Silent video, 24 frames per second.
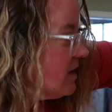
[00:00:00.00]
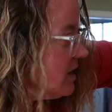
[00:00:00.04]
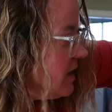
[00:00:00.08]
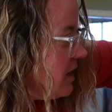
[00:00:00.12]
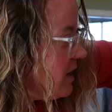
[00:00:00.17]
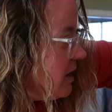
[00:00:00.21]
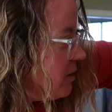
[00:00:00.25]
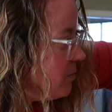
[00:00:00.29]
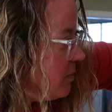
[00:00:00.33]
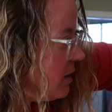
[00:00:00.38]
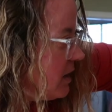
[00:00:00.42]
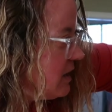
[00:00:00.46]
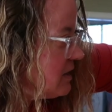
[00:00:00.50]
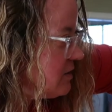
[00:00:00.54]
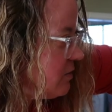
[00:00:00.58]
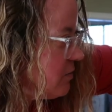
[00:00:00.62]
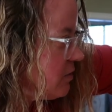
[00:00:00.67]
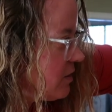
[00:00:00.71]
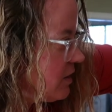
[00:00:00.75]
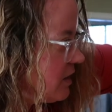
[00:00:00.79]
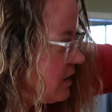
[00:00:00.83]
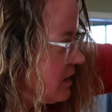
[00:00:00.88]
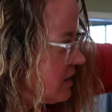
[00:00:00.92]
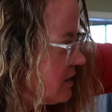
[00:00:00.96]
Um, I
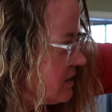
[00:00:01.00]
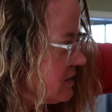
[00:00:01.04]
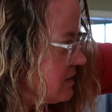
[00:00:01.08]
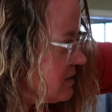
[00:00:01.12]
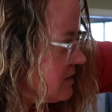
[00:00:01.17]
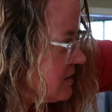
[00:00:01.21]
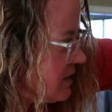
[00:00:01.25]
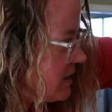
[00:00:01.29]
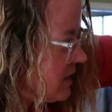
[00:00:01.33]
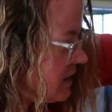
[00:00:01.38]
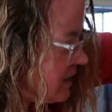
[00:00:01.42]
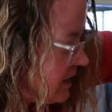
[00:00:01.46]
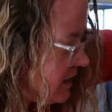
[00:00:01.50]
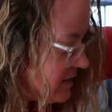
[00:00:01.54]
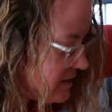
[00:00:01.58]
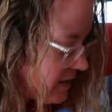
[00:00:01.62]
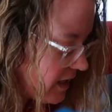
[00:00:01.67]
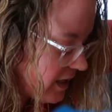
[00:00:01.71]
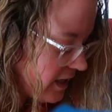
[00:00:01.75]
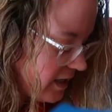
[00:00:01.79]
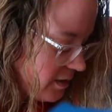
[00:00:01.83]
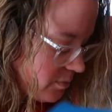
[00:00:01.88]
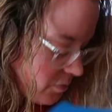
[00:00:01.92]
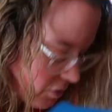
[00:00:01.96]
don't think this is like an
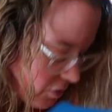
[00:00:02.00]
anxiety